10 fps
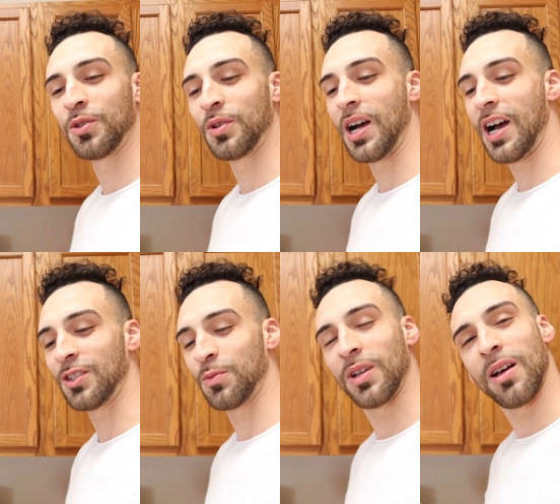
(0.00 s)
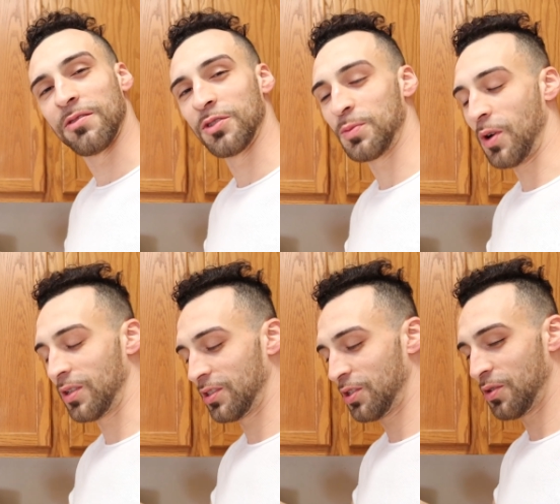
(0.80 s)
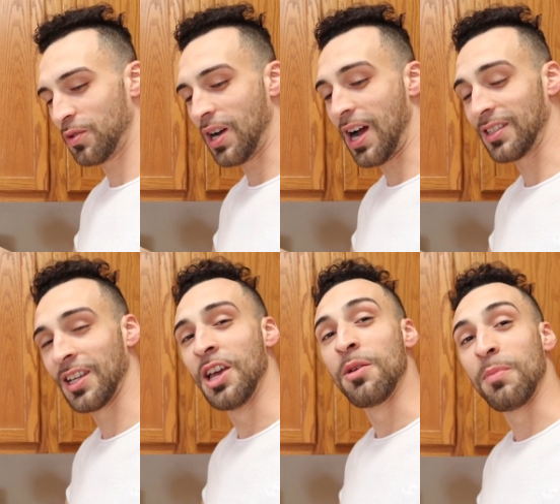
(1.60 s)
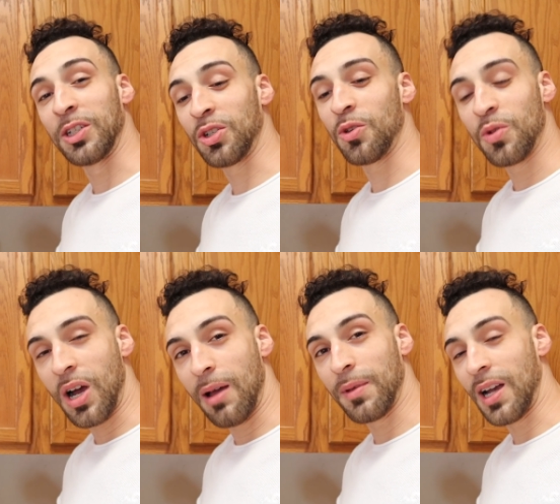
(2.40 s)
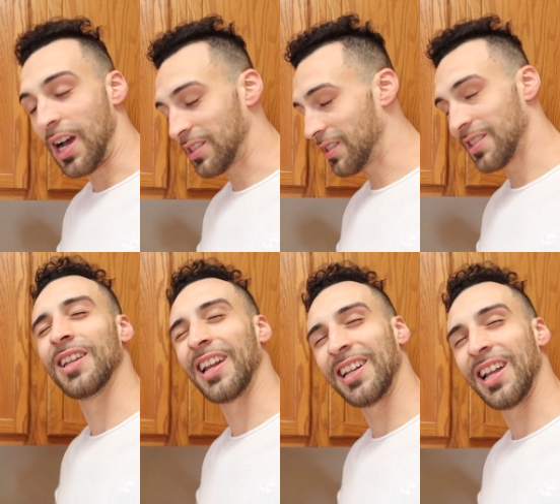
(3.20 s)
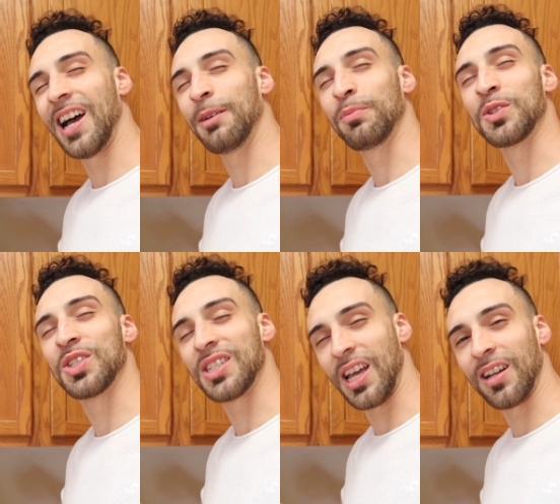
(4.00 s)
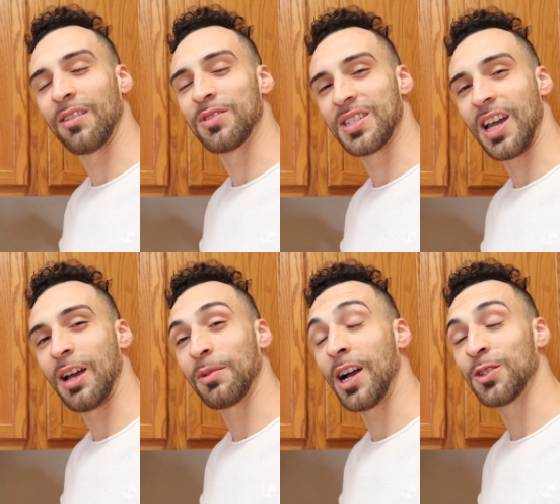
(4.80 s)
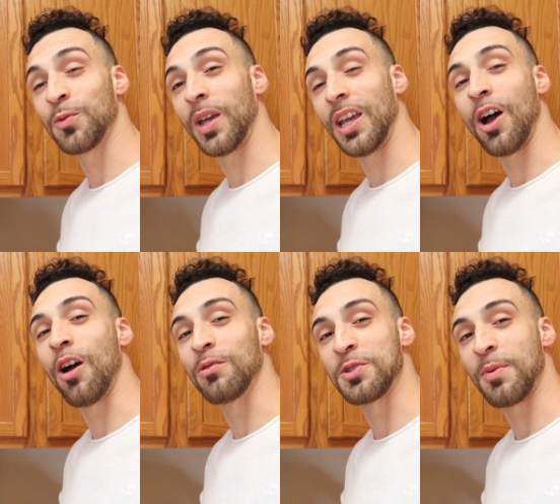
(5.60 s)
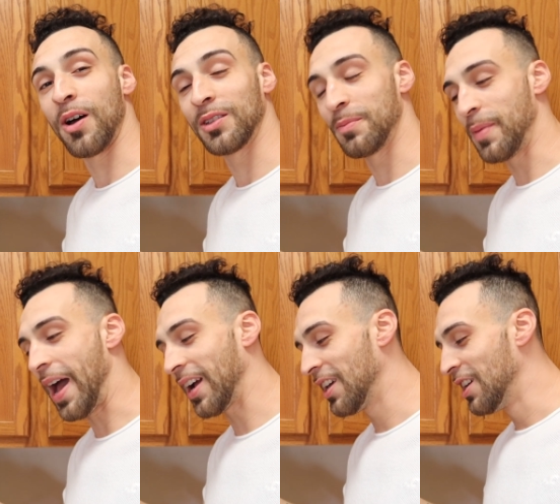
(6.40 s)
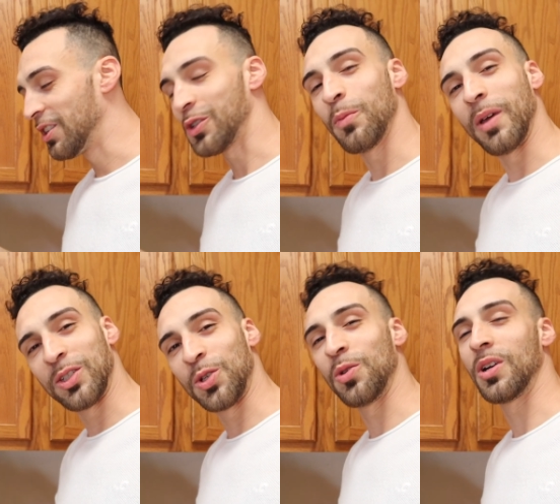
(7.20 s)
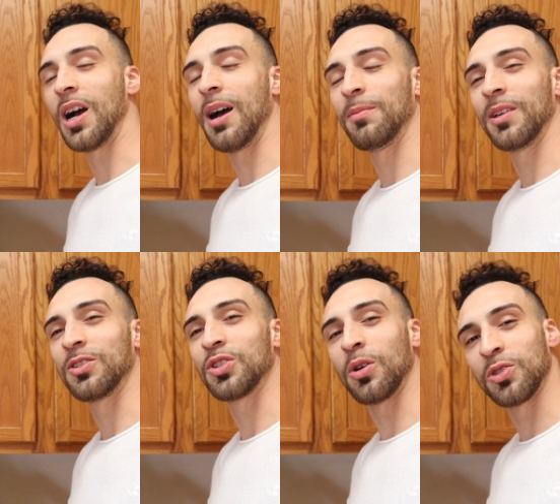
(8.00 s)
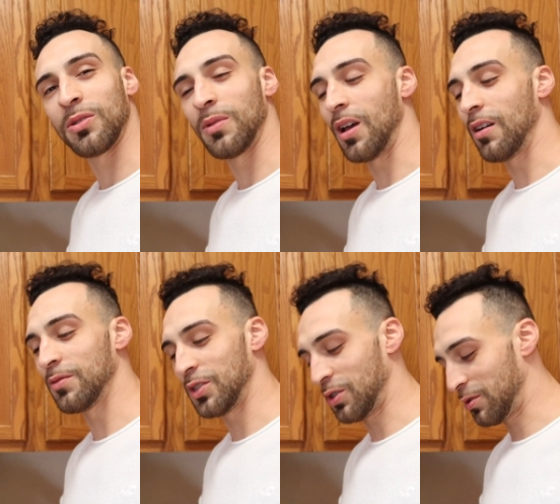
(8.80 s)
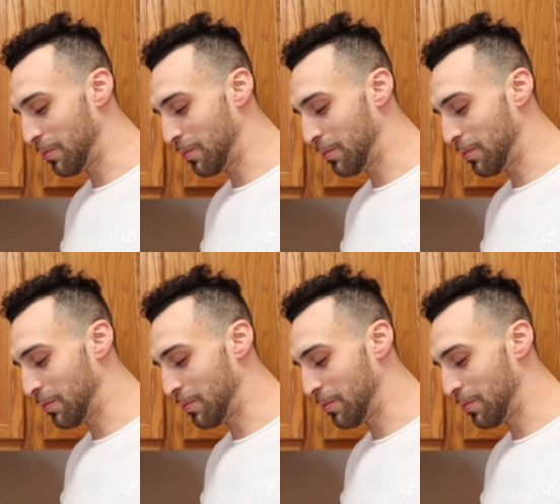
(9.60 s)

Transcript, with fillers: to you guys. We love responding to you guys. Make sure you comment guys, because 99% of the time guys we are responding back. So make sure you comment, show some love and some